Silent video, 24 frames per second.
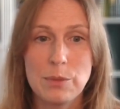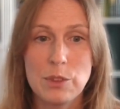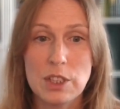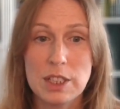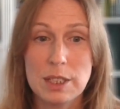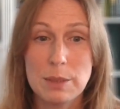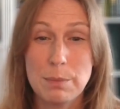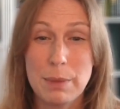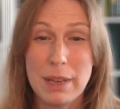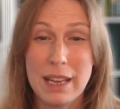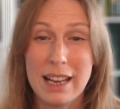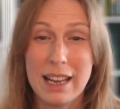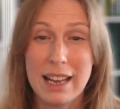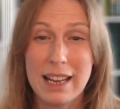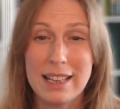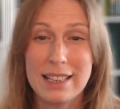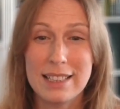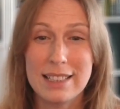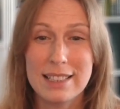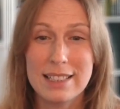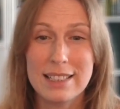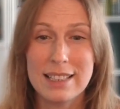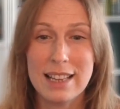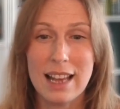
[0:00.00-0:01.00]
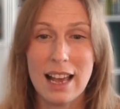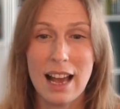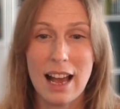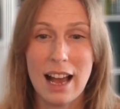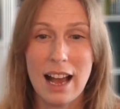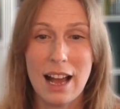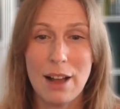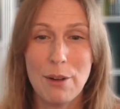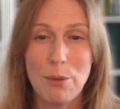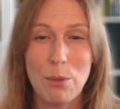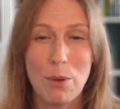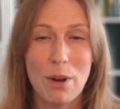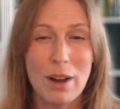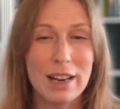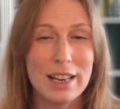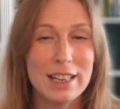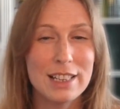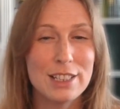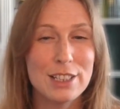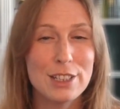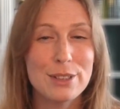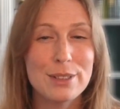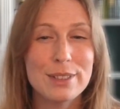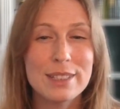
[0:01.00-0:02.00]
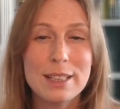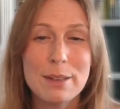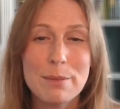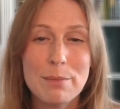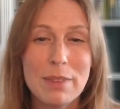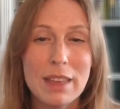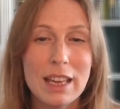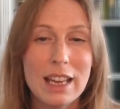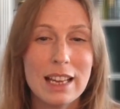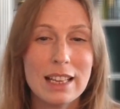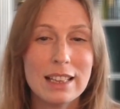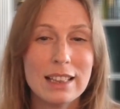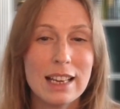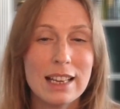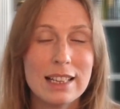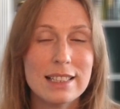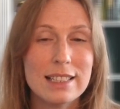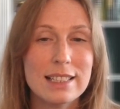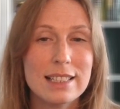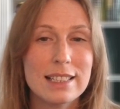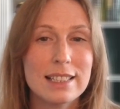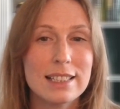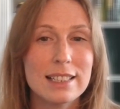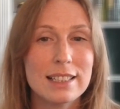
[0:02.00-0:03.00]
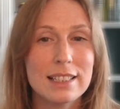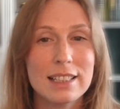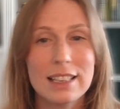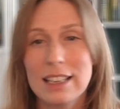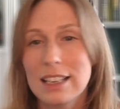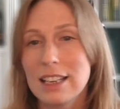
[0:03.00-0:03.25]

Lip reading: just because I want to do something that's